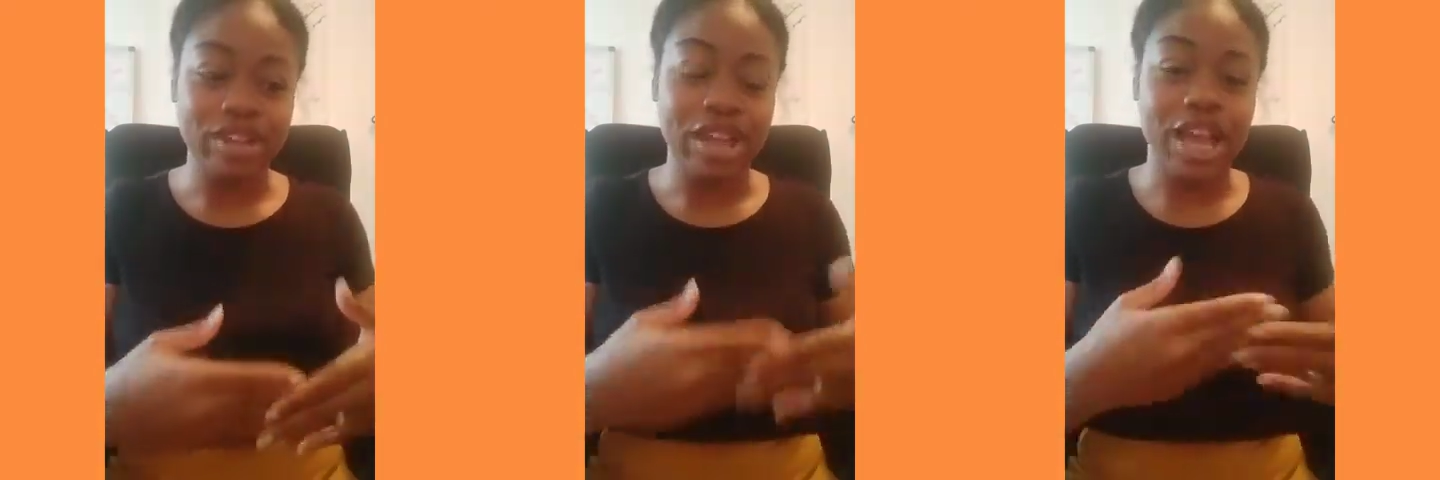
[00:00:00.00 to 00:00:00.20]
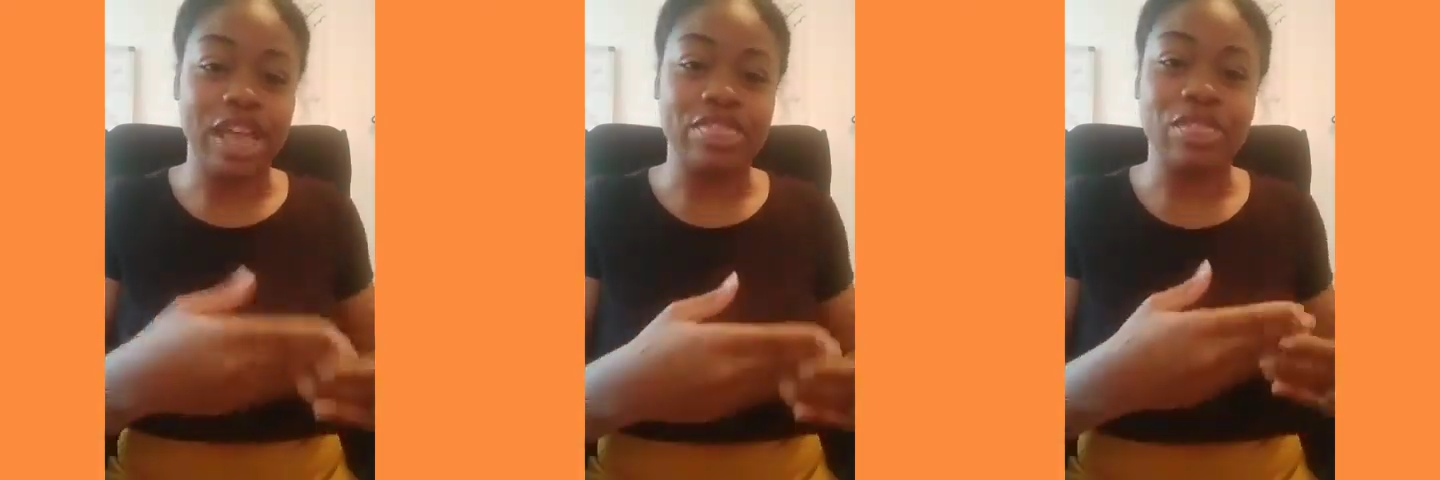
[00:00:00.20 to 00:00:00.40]

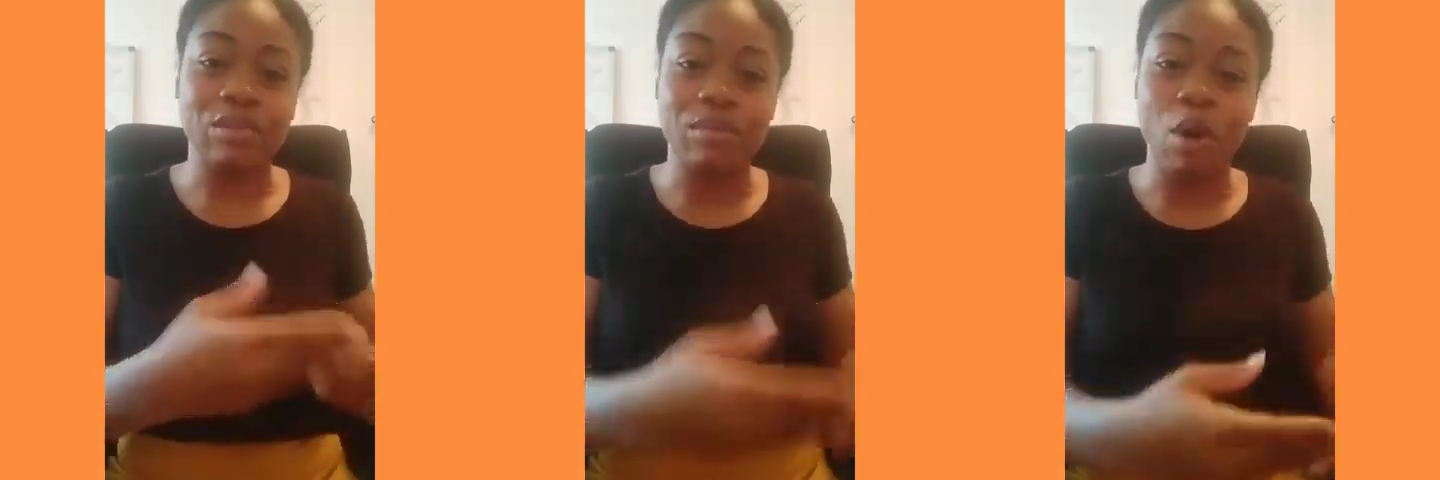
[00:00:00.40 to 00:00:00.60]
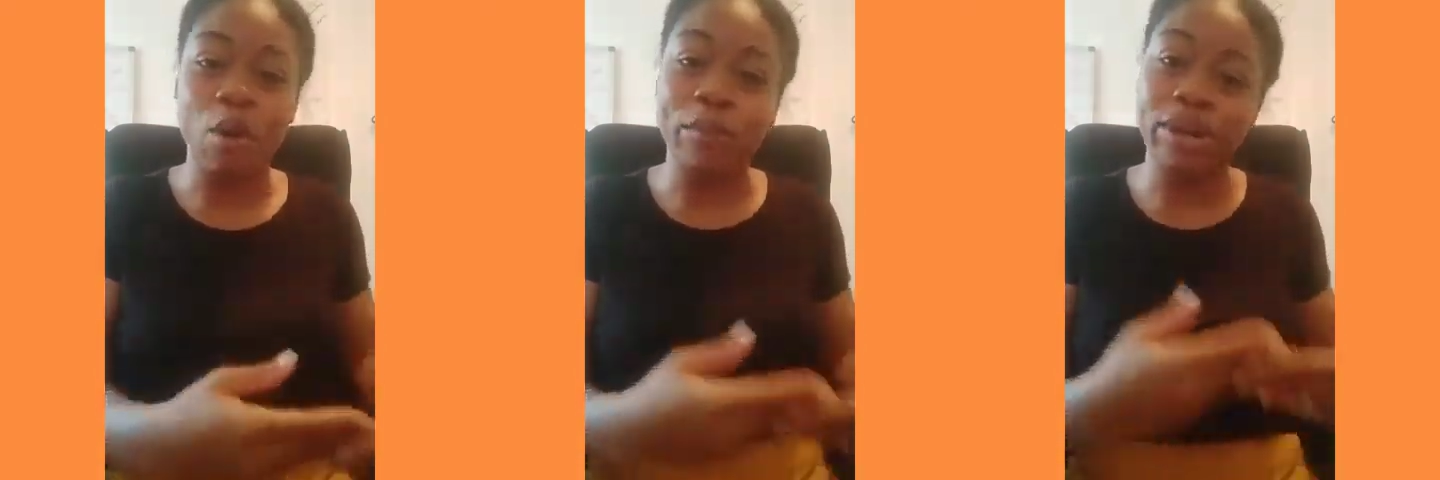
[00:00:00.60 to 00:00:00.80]
At the
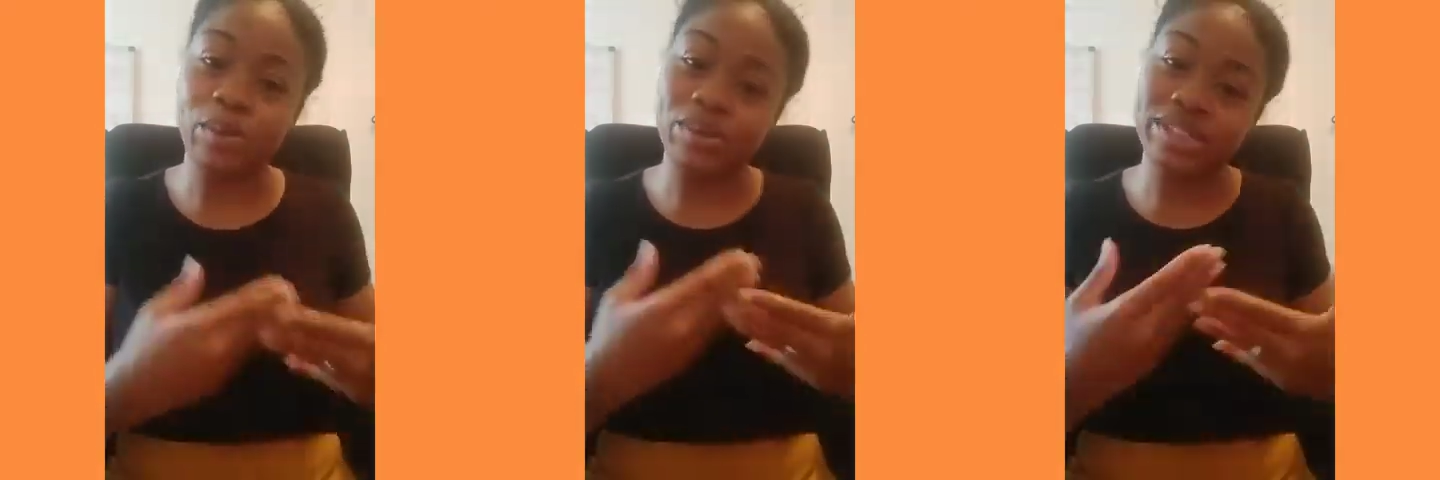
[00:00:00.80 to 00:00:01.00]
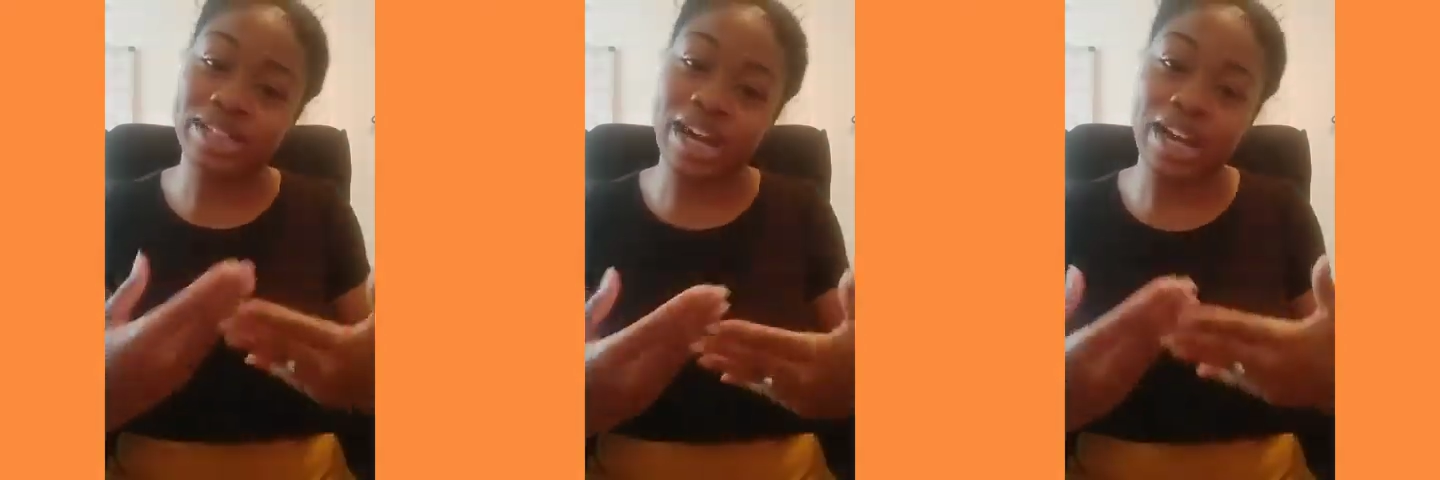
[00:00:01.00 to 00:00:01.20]
moment, it
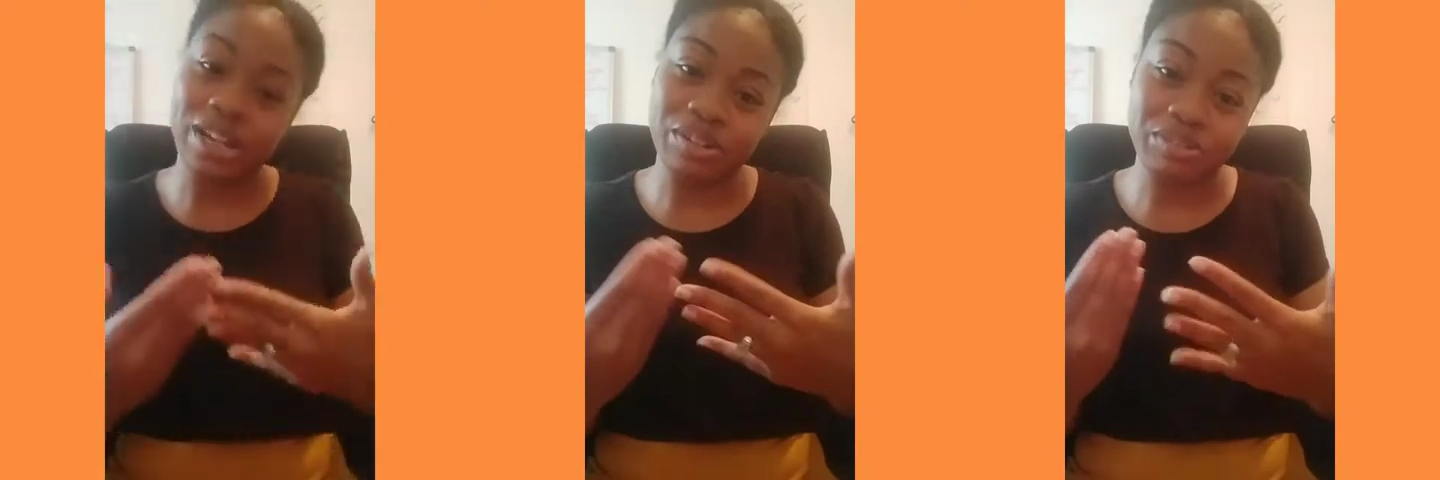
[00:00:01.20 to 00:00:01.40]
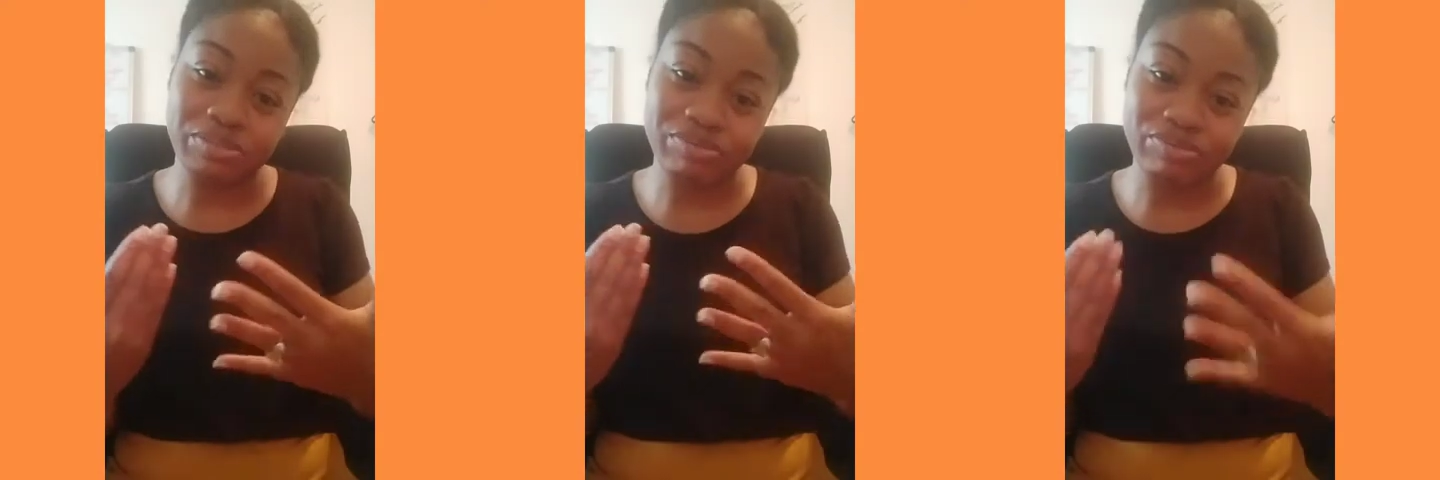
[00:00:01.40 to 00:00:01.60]
was kind
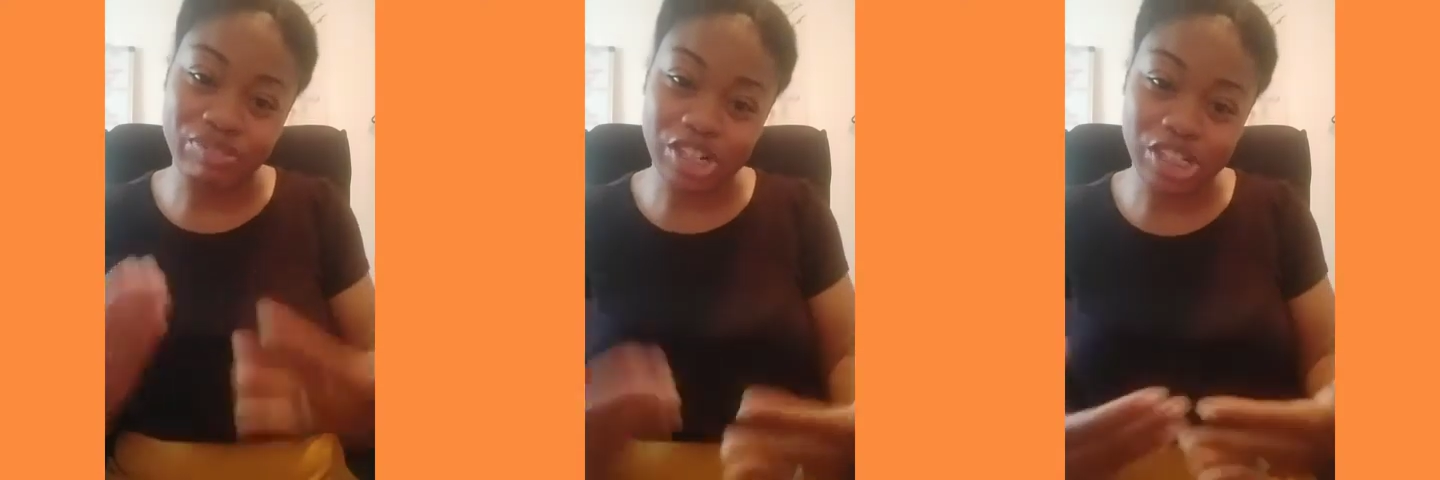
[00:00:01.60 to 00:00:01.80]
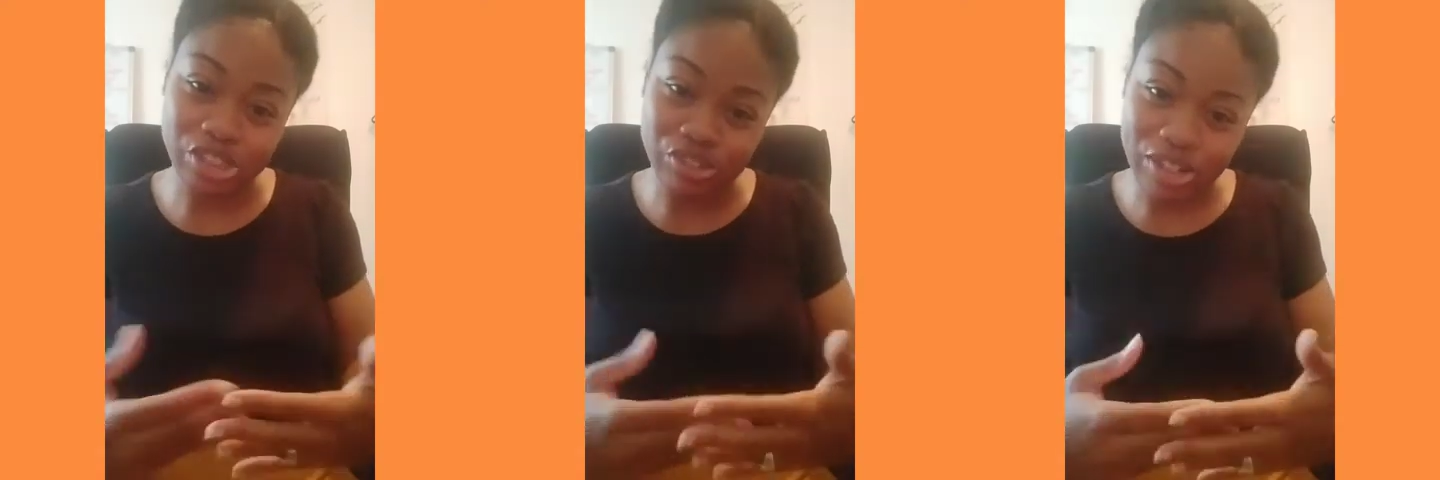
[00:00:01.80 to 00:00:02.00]
of
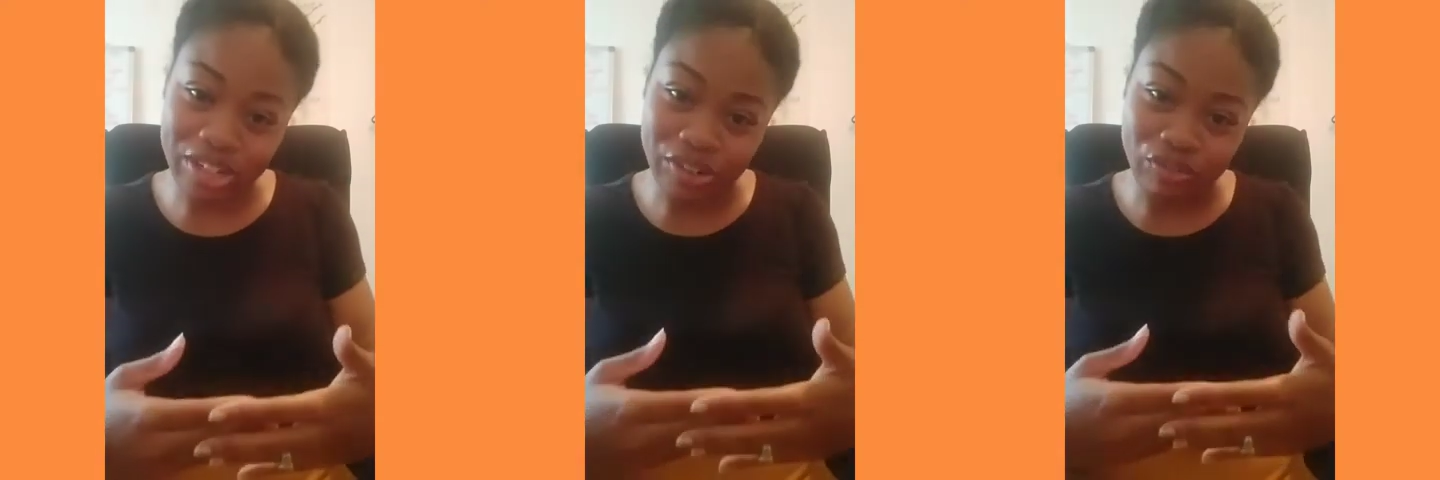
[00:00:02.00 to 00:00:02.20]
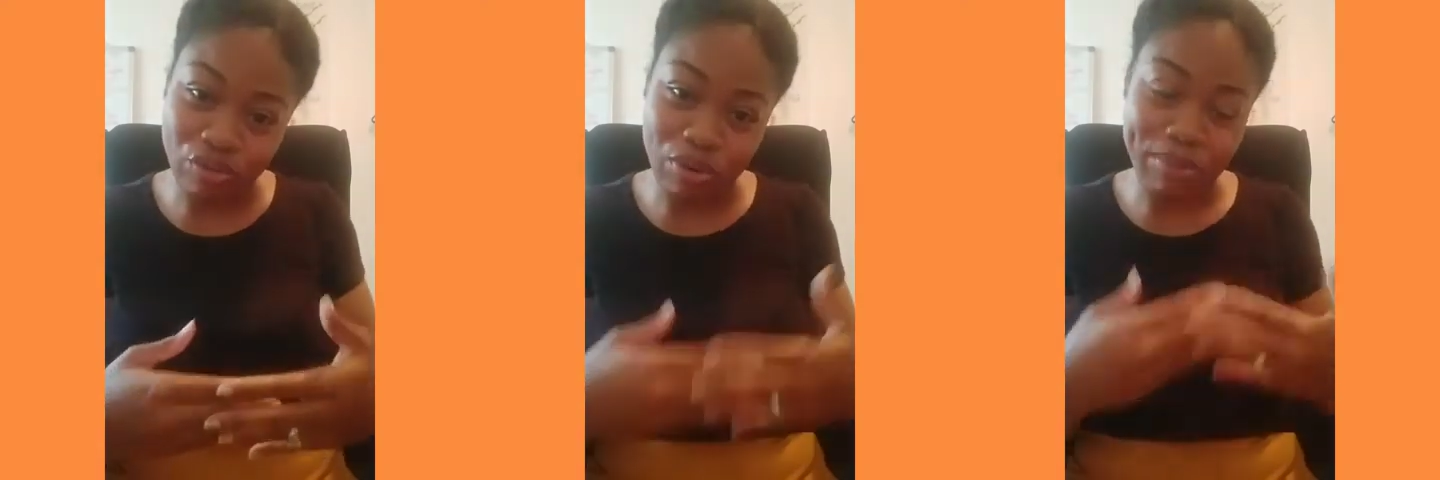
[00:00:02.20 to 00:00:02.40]

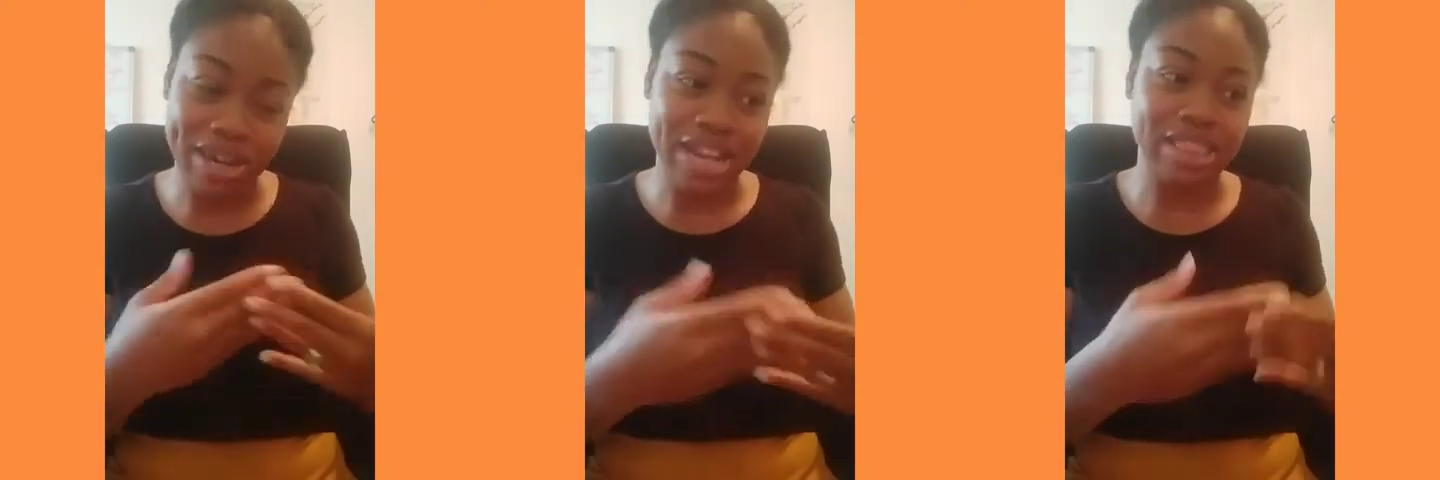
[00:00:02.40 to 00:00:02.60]
frustrating for me.